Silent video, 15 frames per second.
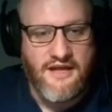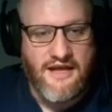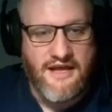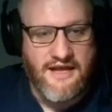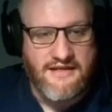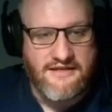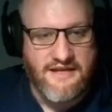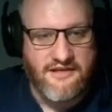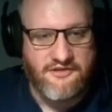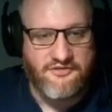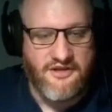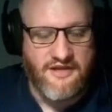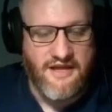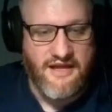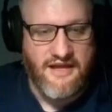And yes,
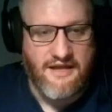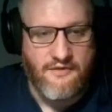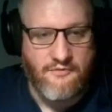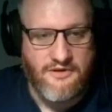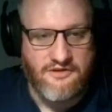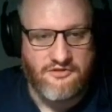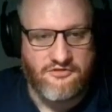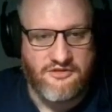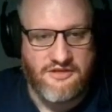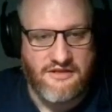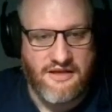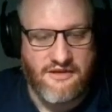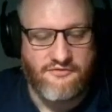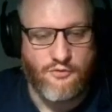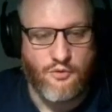we can see
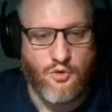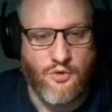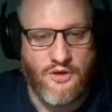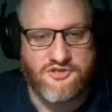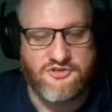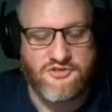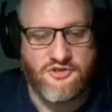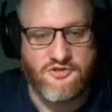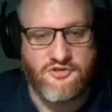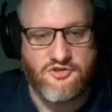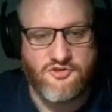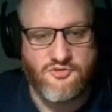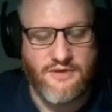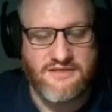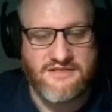that for question
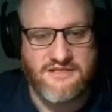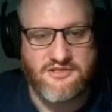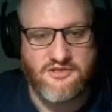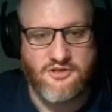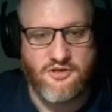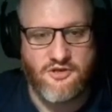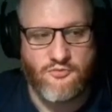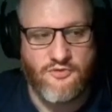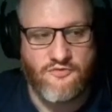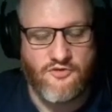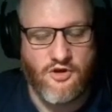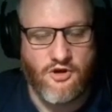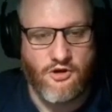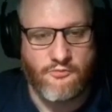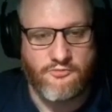22 we've
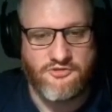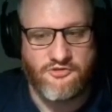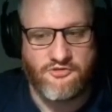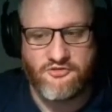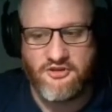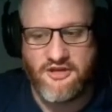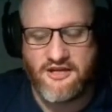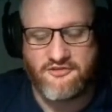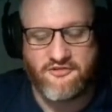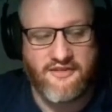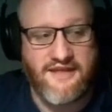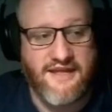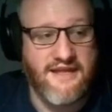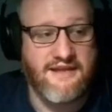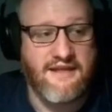got option C. So the
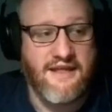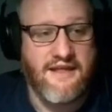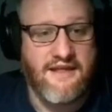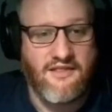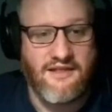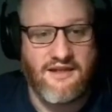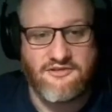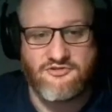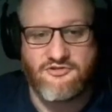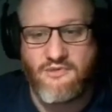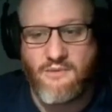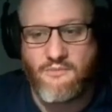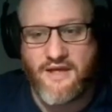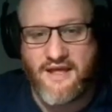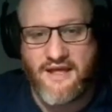key thing to
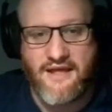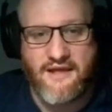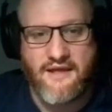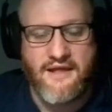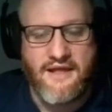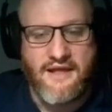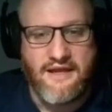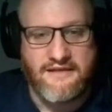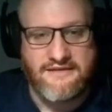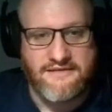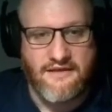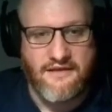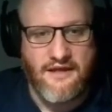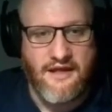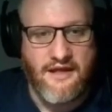remember here is
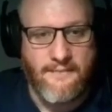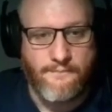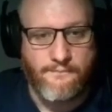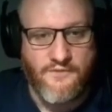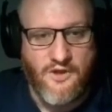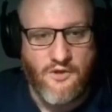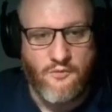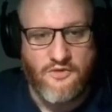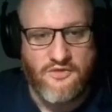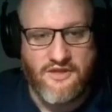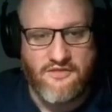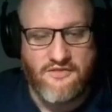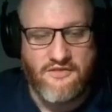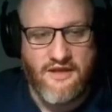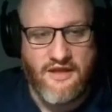that
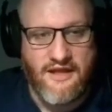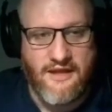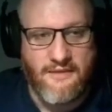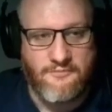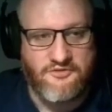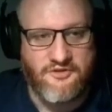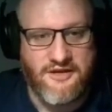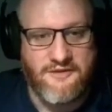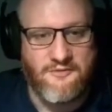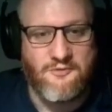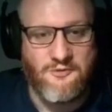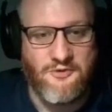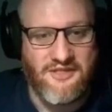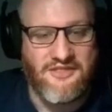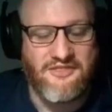certainly
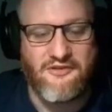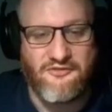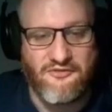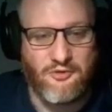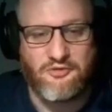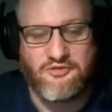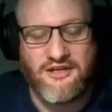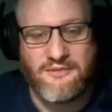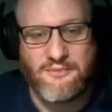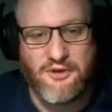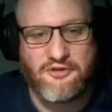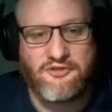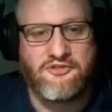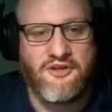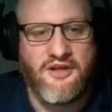within the full
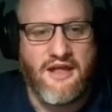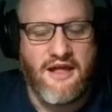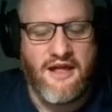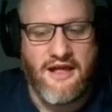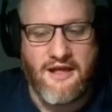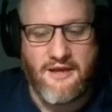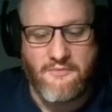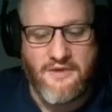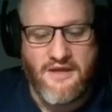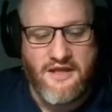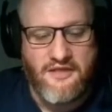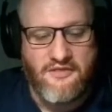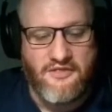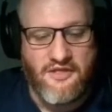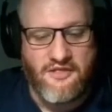syllabus,
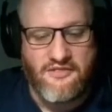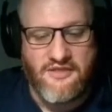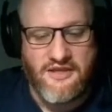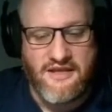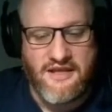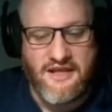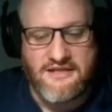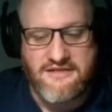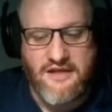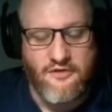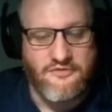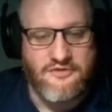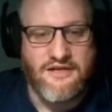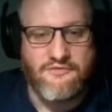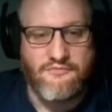that it's
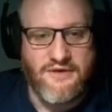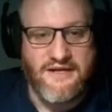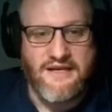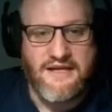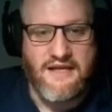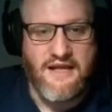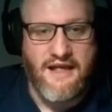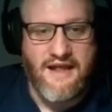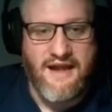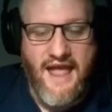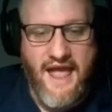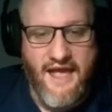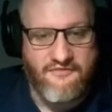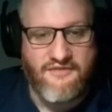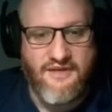only really
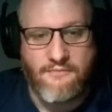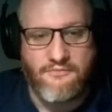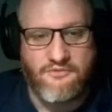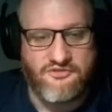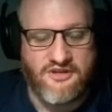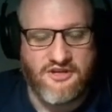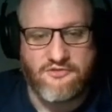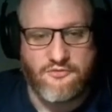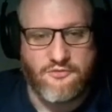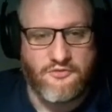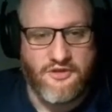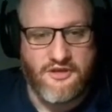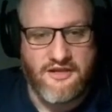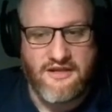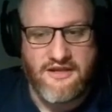FM signal
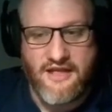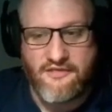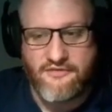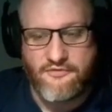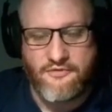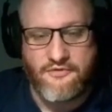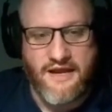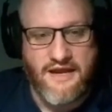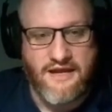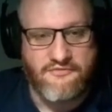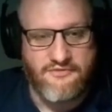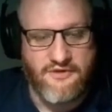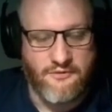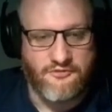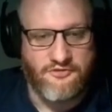that can get through a
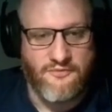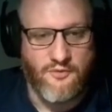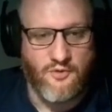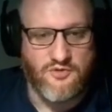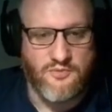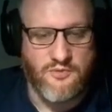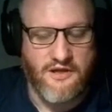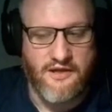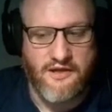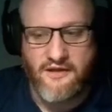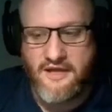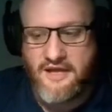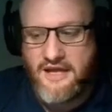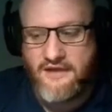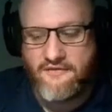frequency multiplier.
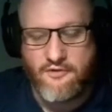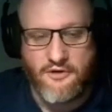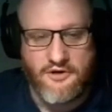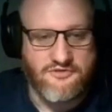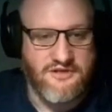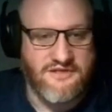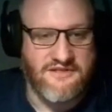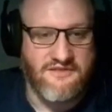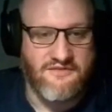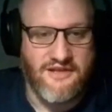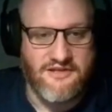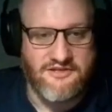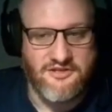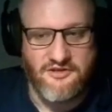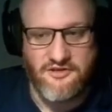If you're interested in
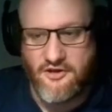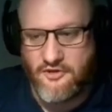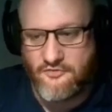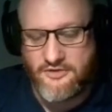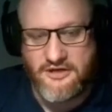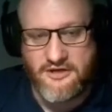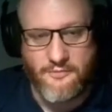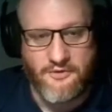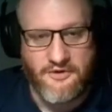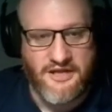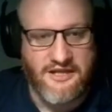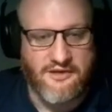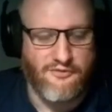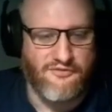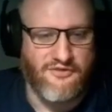this, you can go read up on
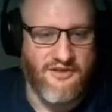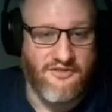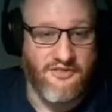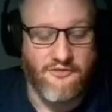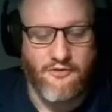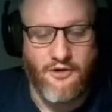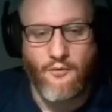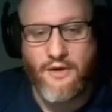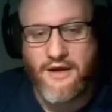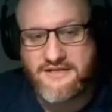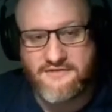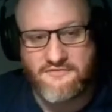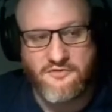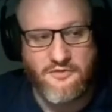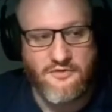it. You'll find that there are
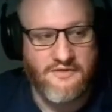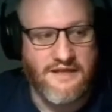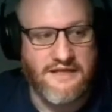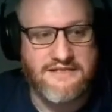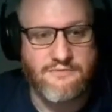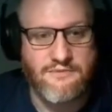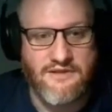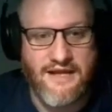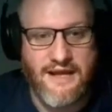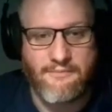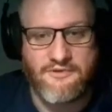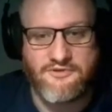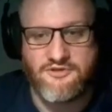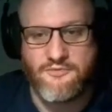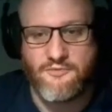ways of doing this with
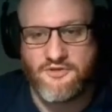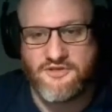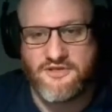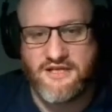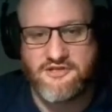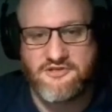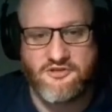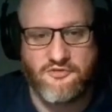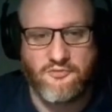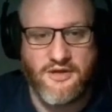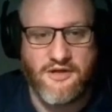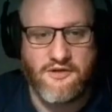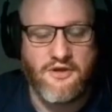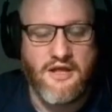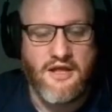amplitude modulation as
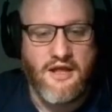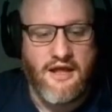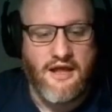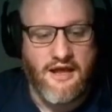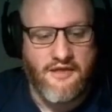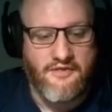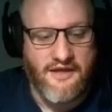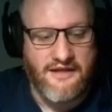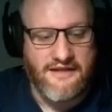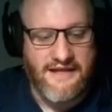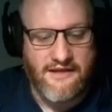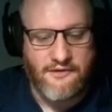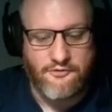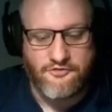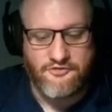well, that
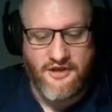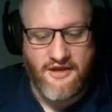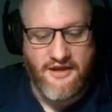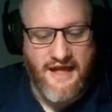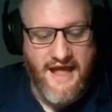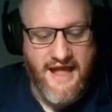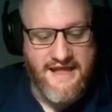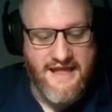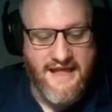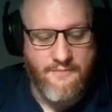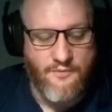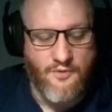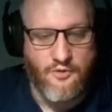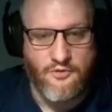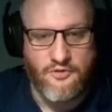allows
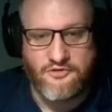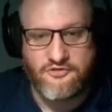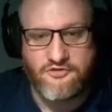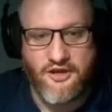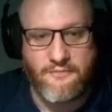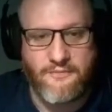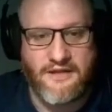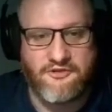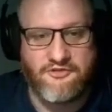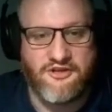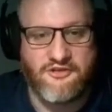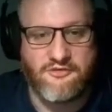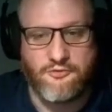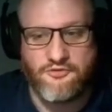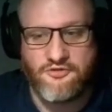AM or sideband
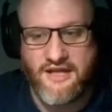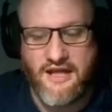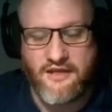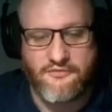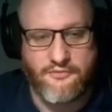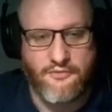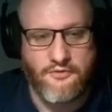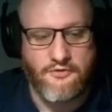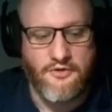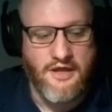signals to get through